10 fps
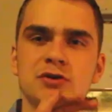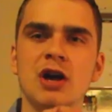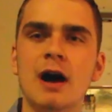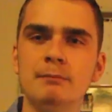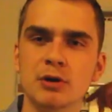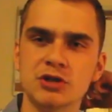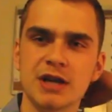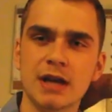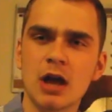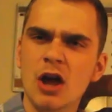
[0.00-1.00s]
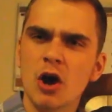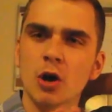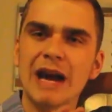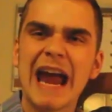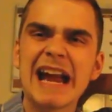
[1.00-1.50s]
top bushing
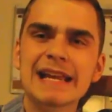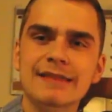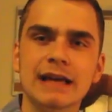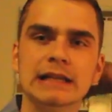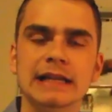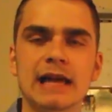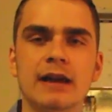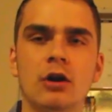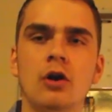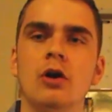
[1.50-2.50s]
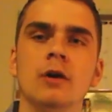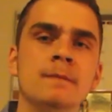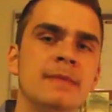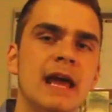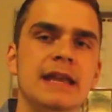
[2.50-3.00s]
or anything like that at all.
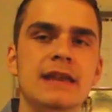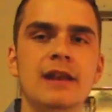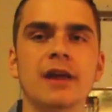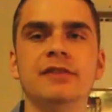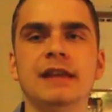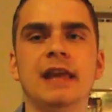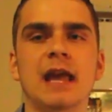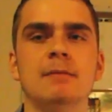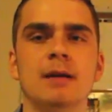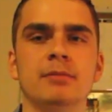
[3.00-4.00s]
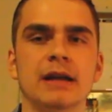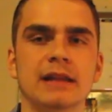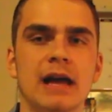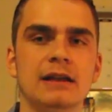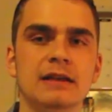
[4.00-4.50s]
Nothing came up like
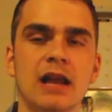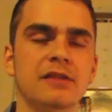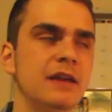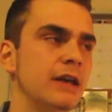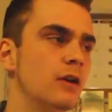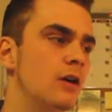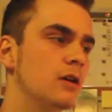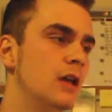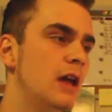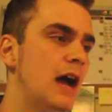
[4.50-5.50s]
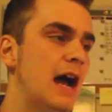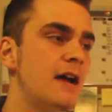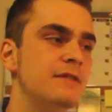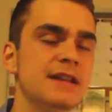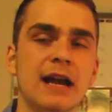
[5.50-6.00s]
that. Nothing at all.
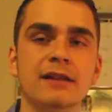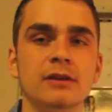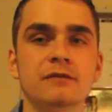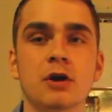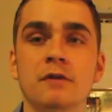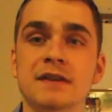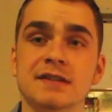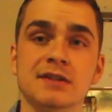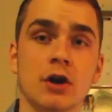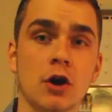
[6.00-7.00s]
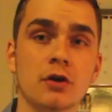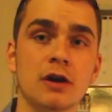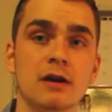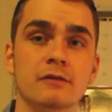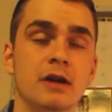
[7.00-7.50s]
I don't even know if this is heard
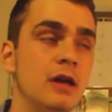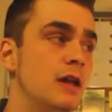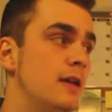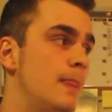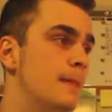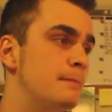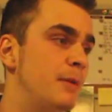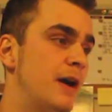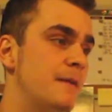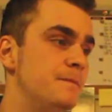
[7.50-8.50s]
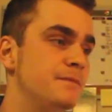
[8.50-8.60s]
of, but